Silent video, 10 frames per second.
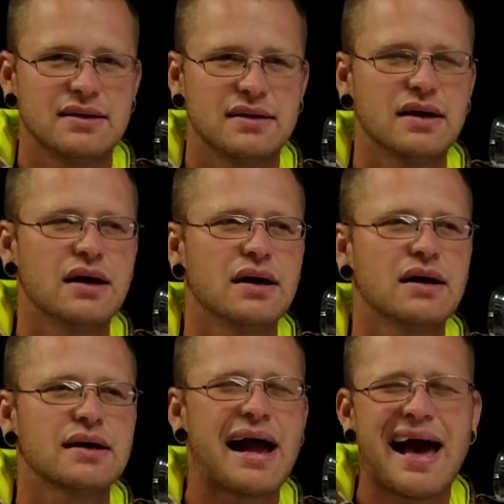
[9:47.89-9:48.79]

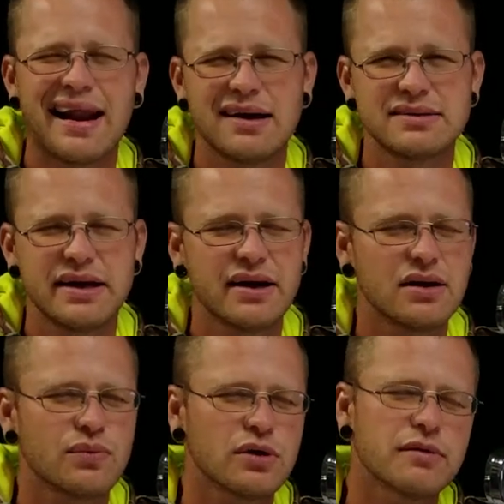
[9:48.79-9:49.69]
Got out there,
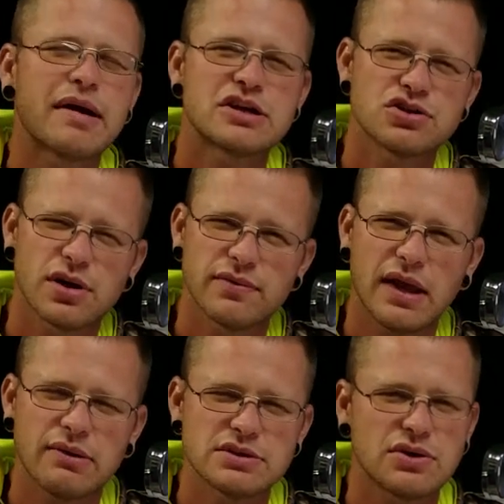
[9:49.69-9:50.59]
wanted to make sure everything
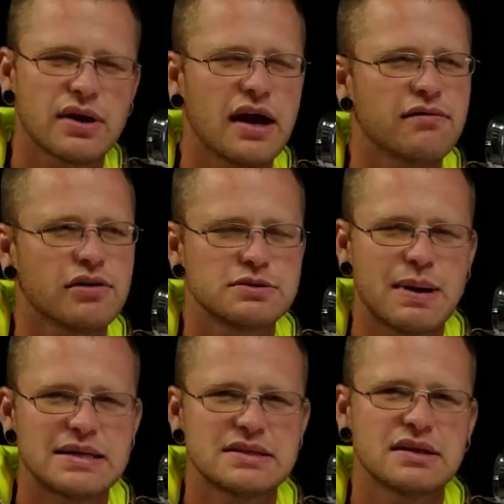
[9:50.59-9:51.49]
was okay, first
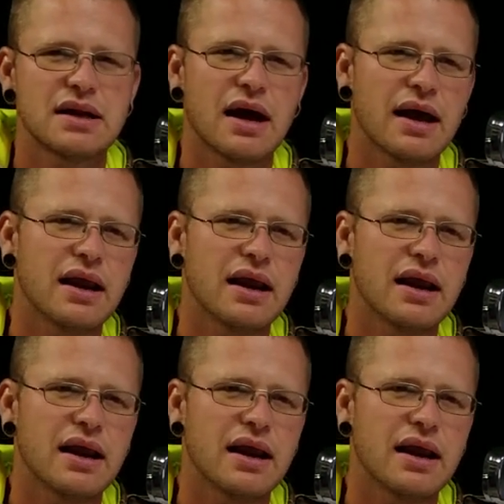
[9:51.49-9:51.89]
pass of the night.